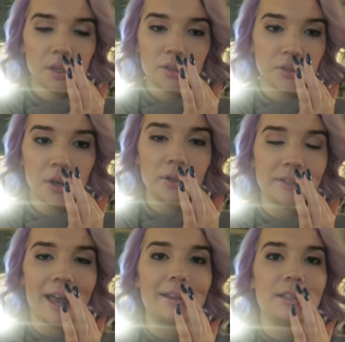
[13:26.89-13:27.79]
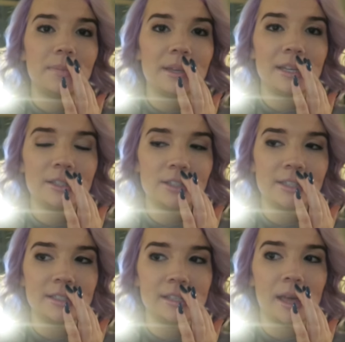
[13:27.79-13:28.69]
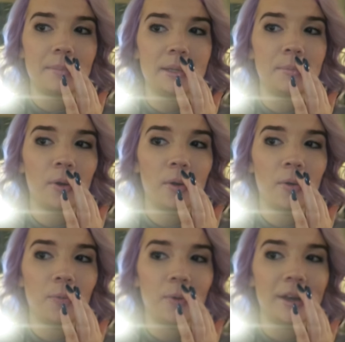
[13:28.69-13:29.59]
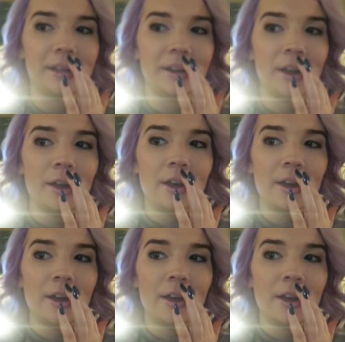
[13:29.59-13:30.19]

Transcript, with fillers: so sad to me to see that people would,